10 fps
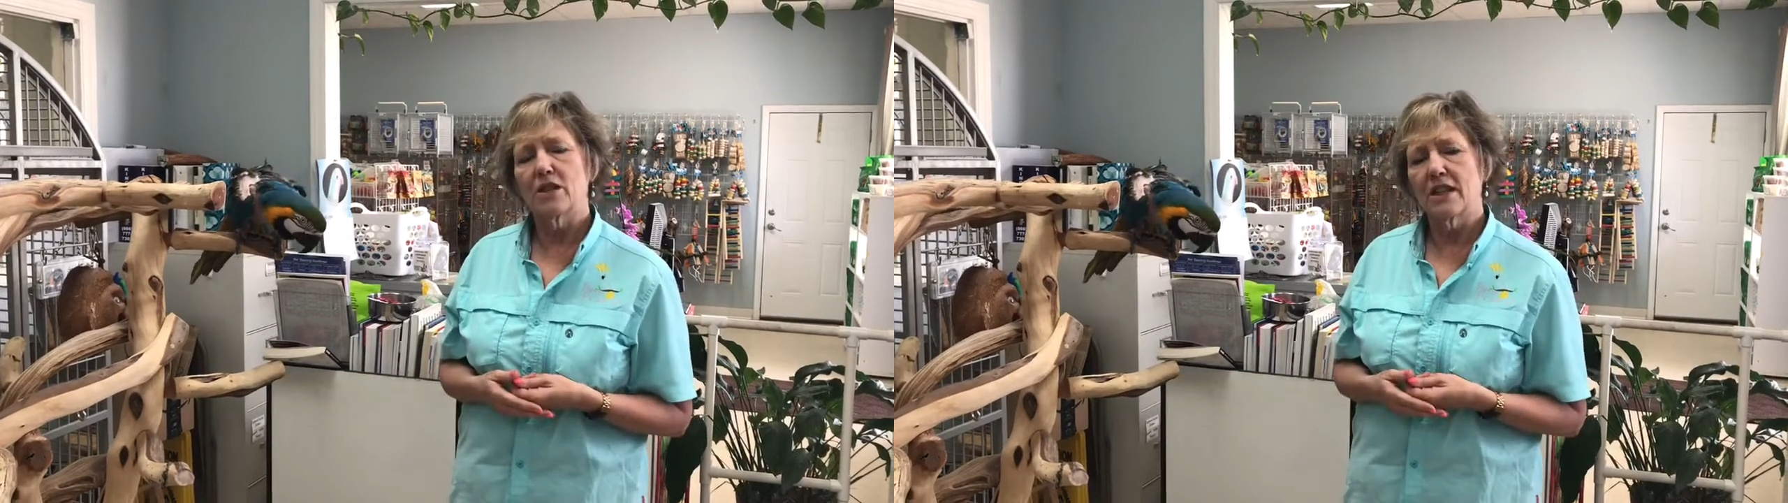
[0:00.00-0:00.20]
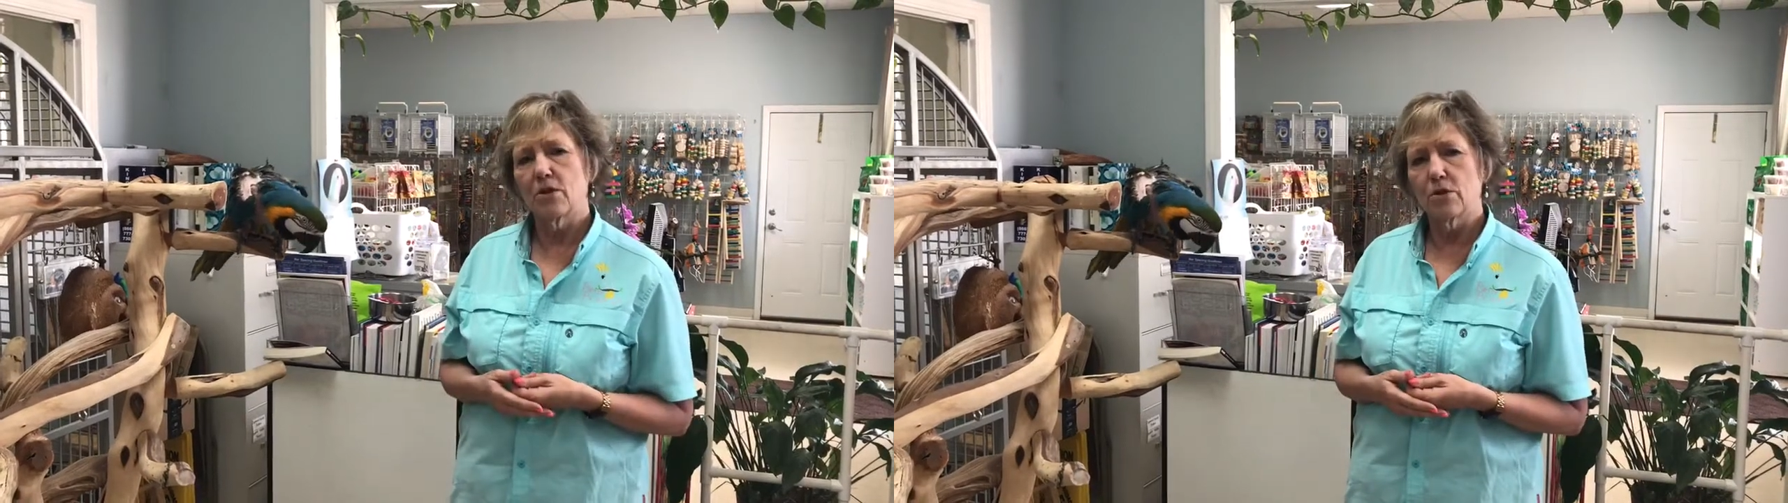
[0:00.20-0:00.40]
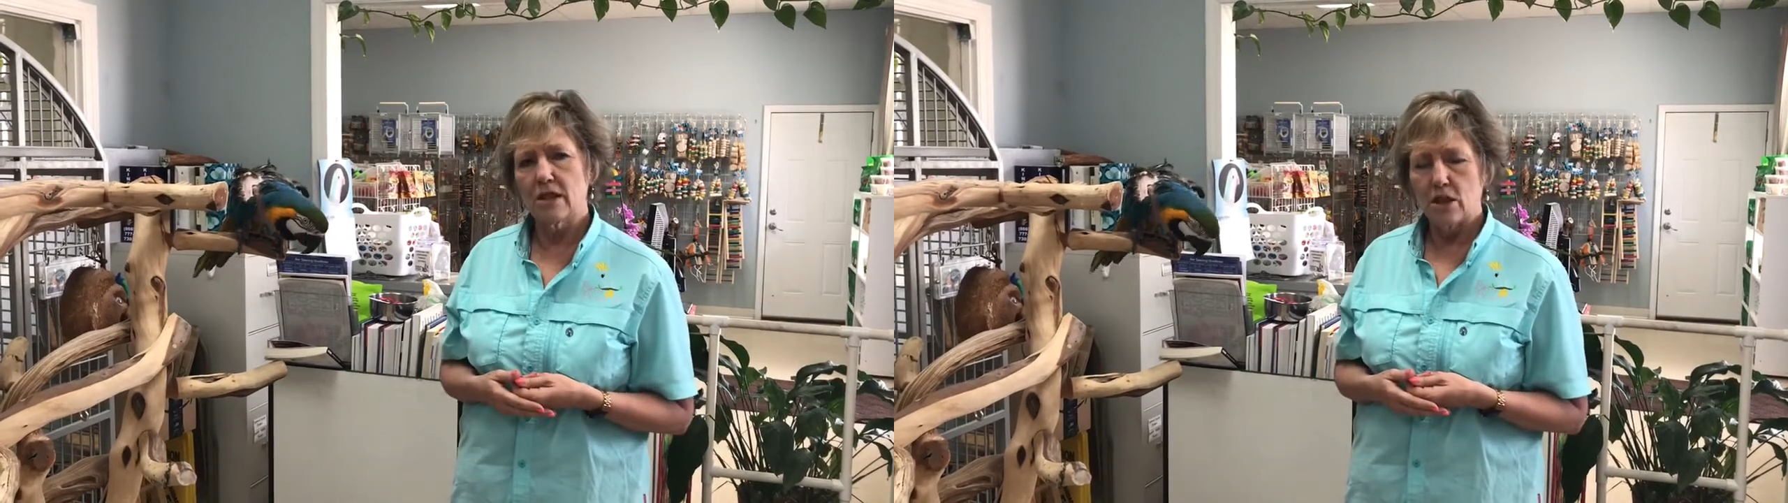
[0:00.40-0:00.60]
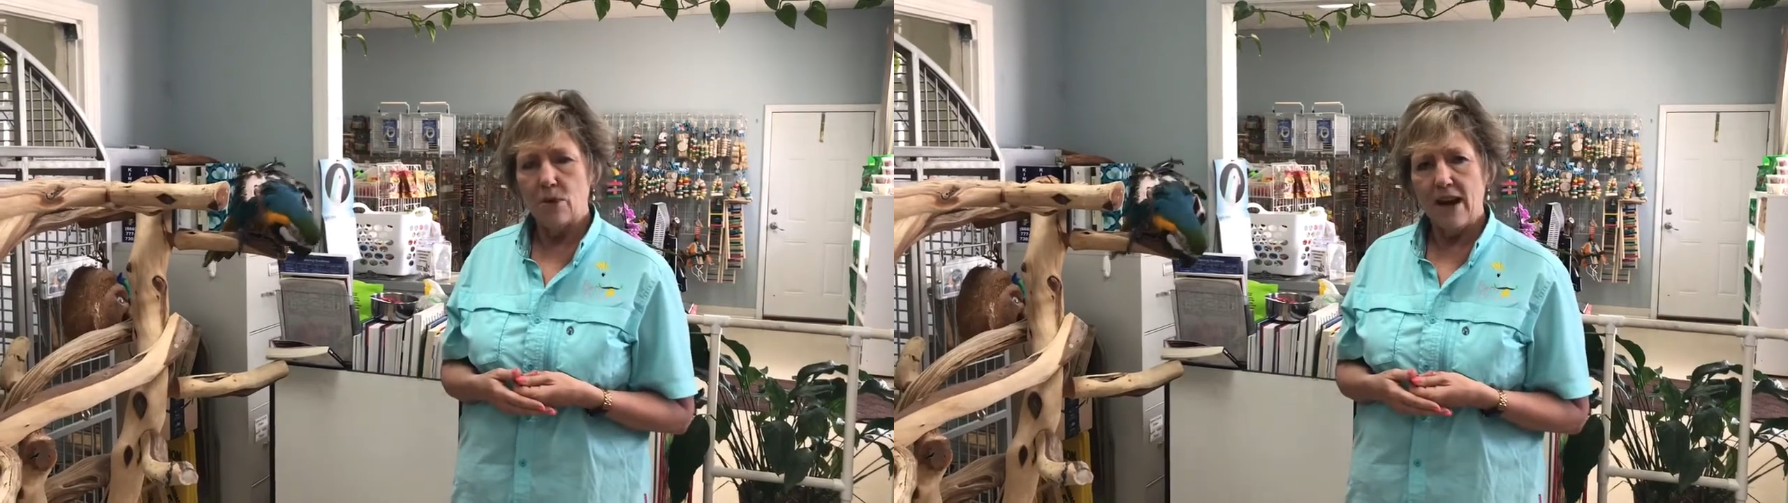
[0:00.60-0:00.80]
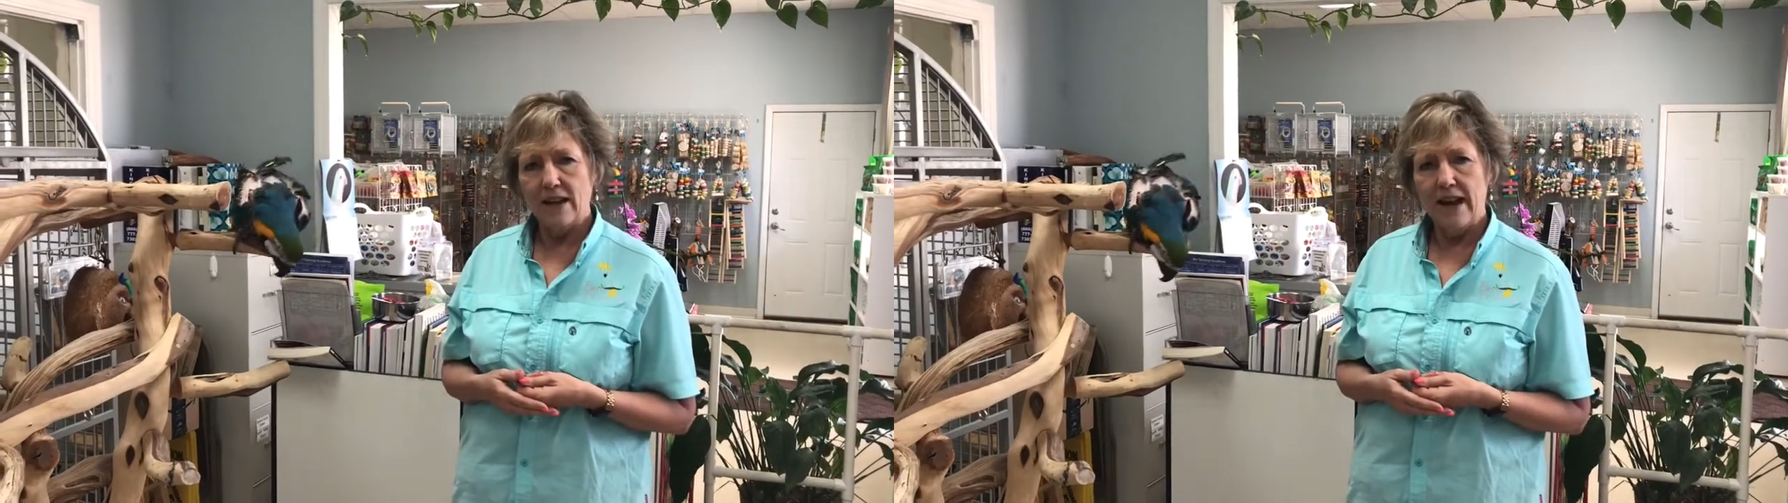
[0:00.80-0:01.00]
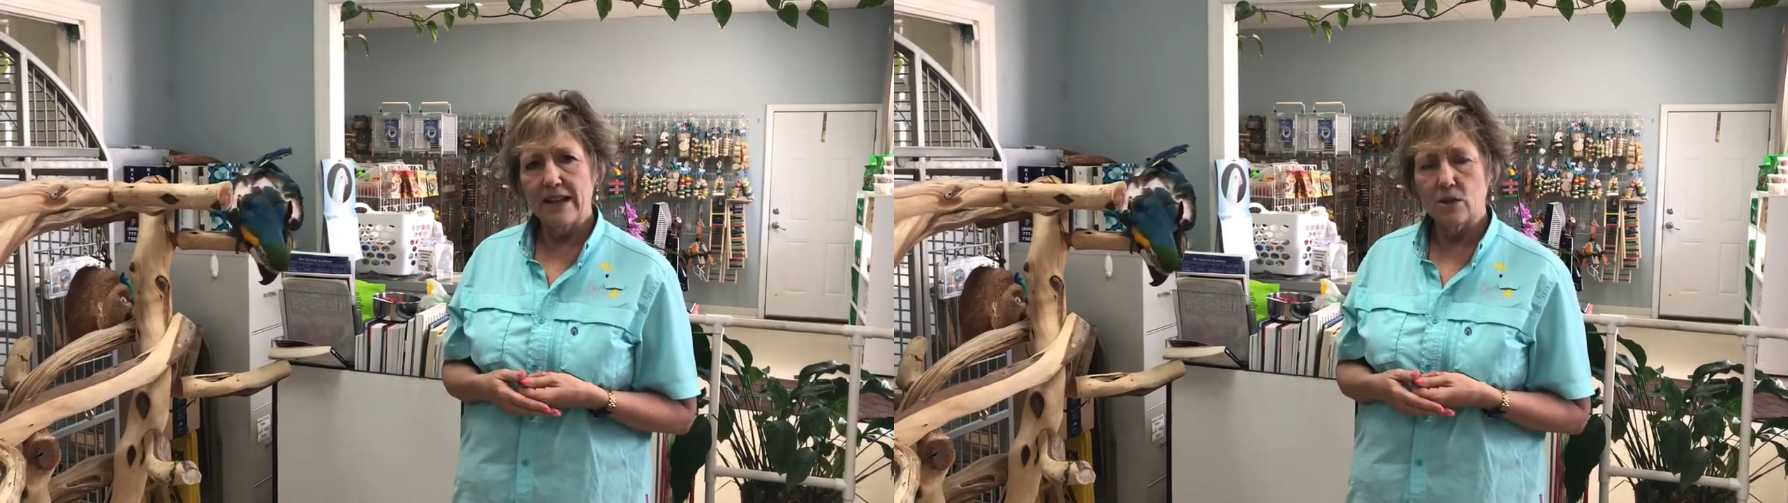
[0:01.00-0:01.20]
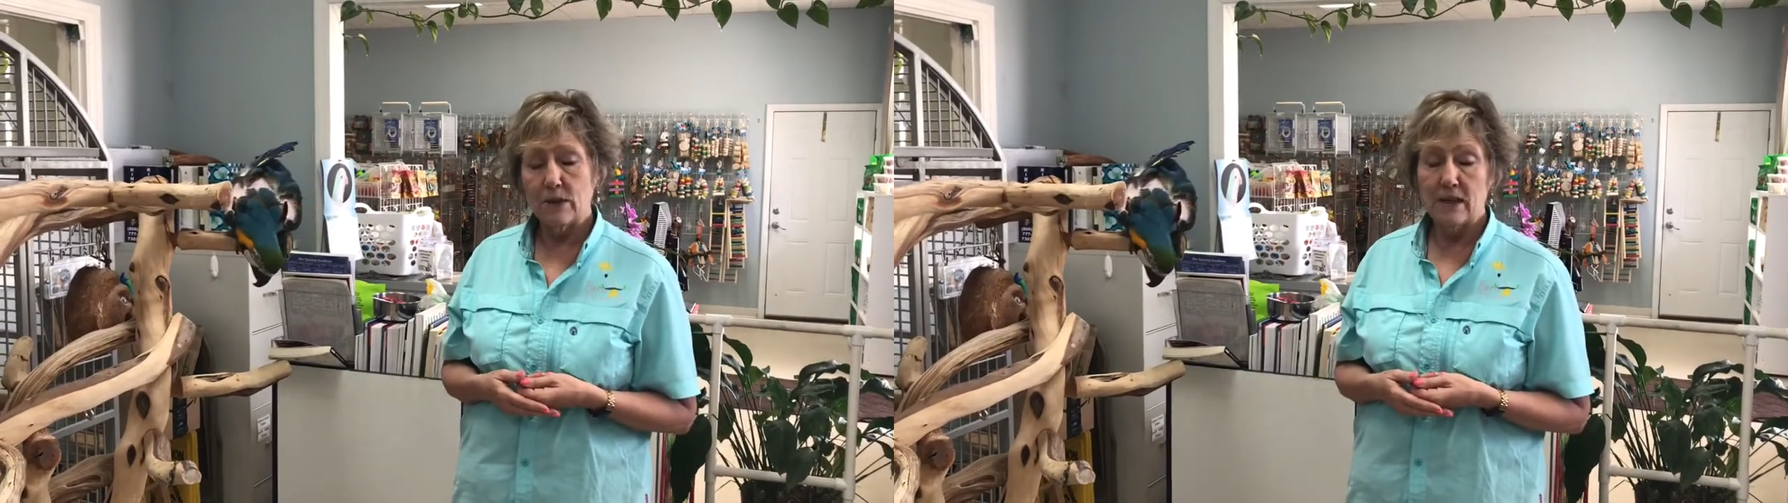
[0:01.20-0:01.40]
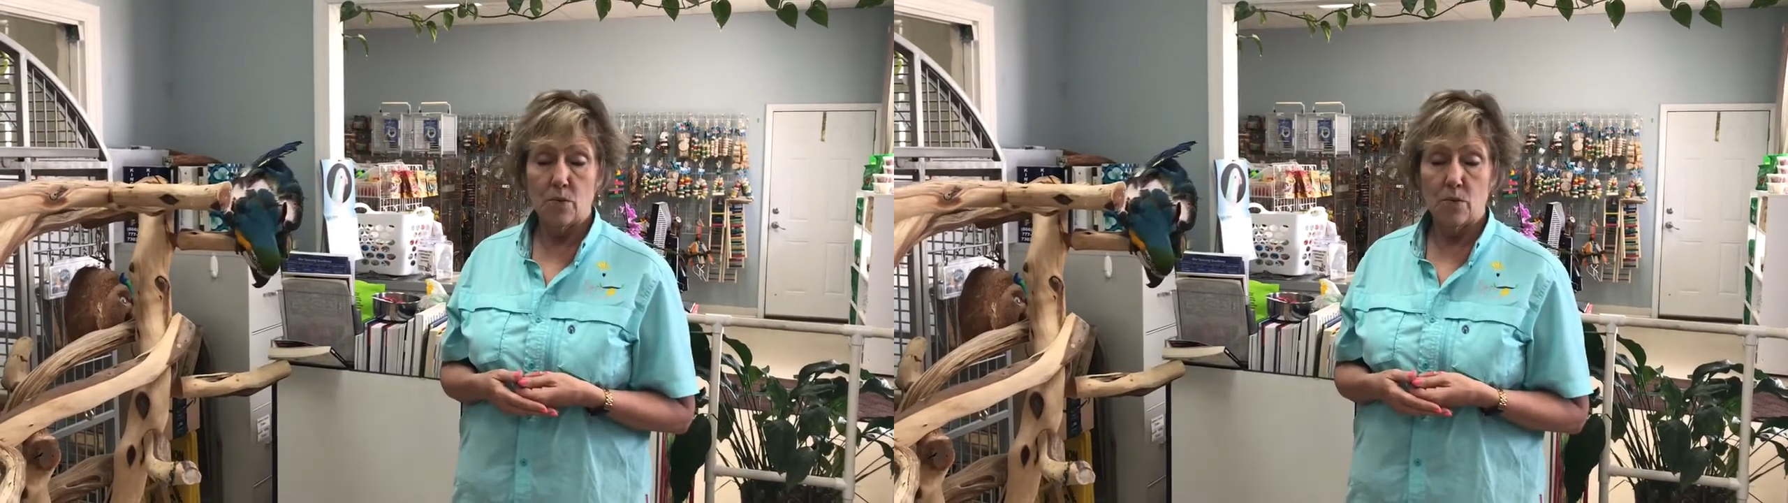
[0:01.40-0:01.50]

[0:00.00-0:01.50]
skills that you had last week,